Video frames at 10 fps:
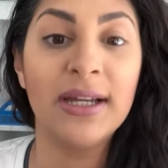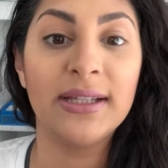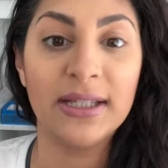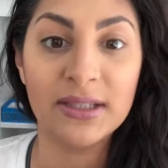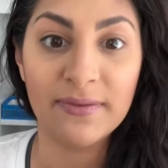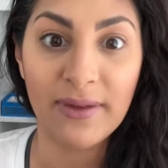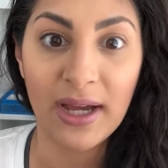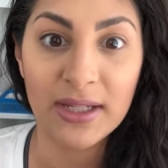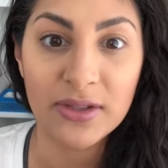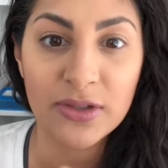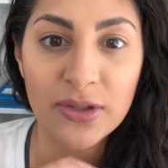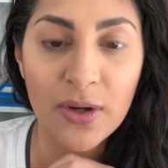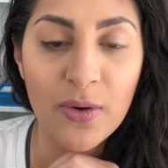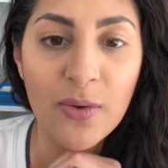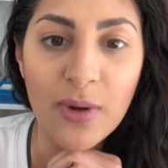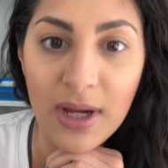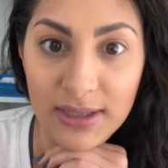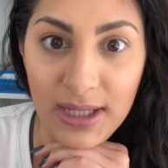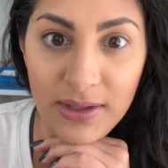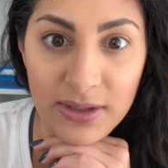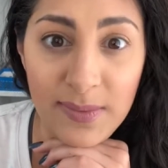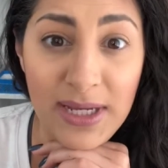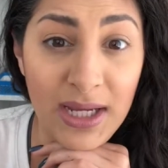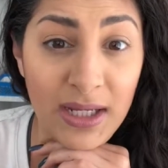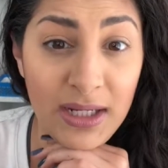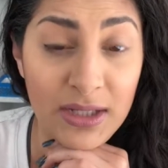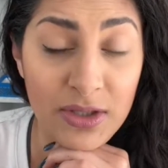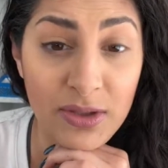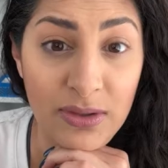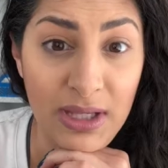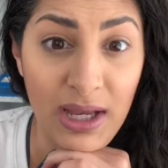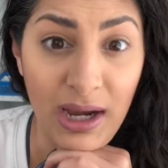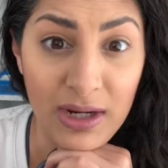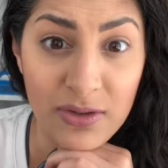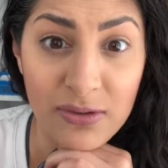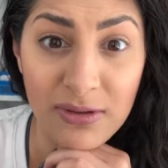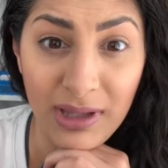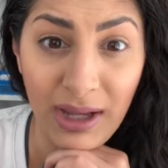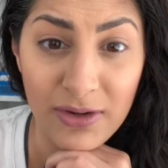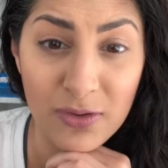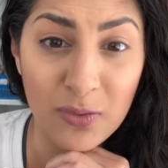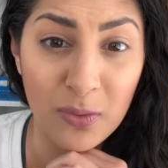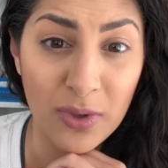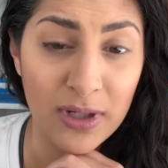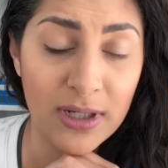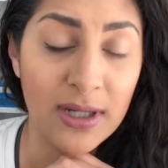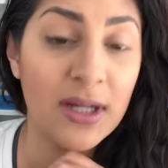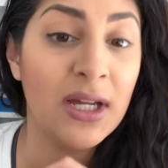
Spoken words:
That's fine. So now to begin to the actual lash work,